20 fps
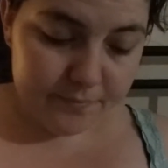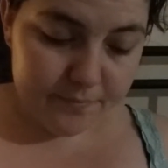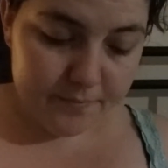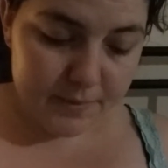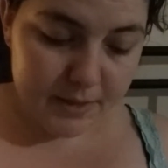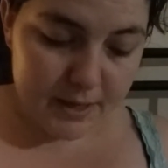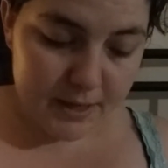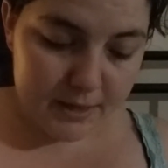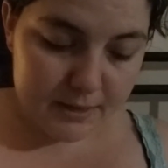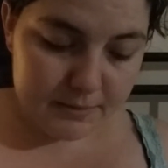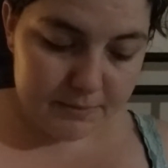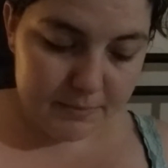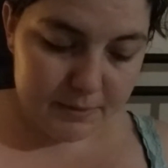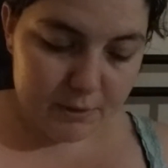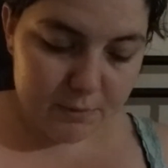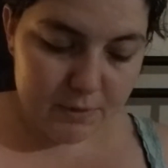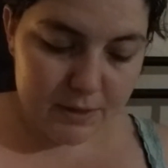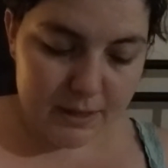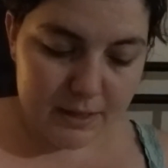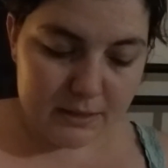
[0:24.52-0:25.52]
because in
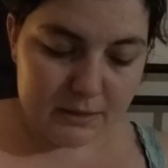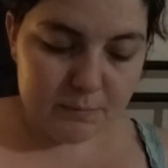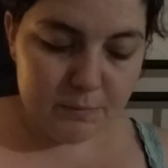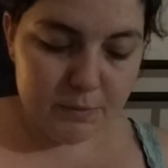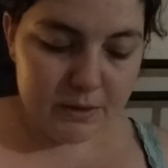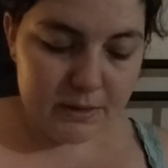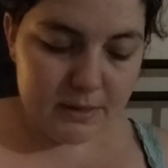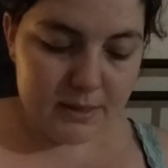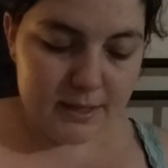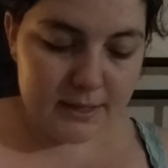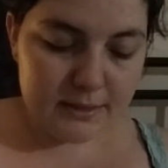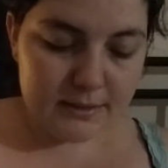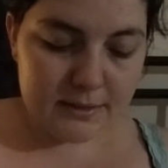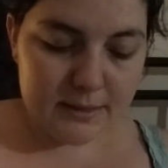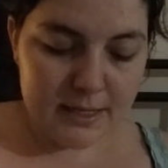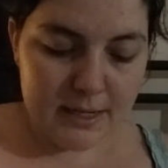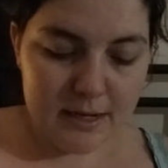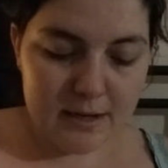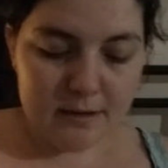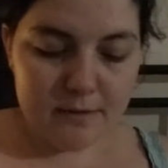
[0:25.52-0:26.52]
between is put things
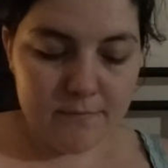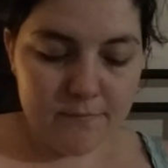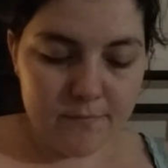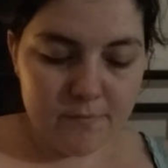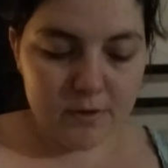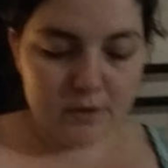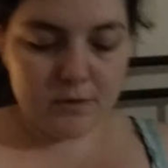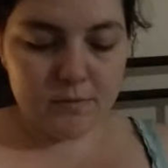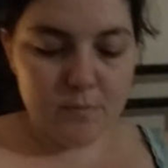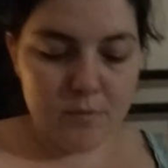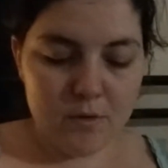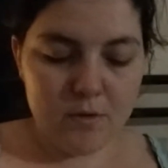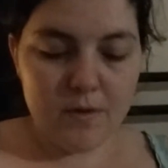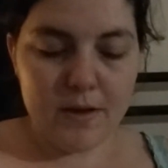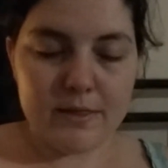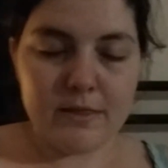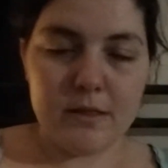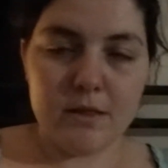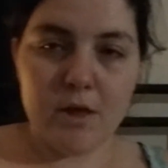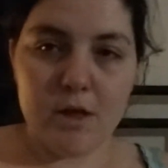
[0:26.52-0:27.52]
needed for tomorrow
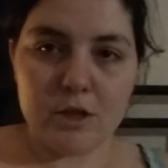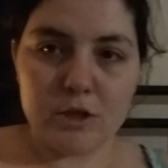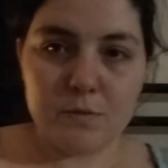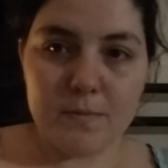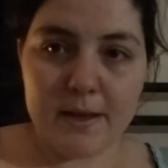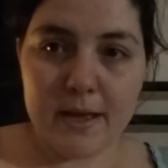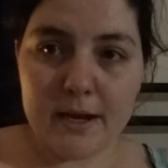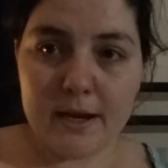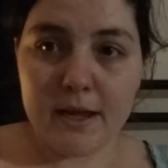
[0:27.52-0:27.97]
at the launch pad.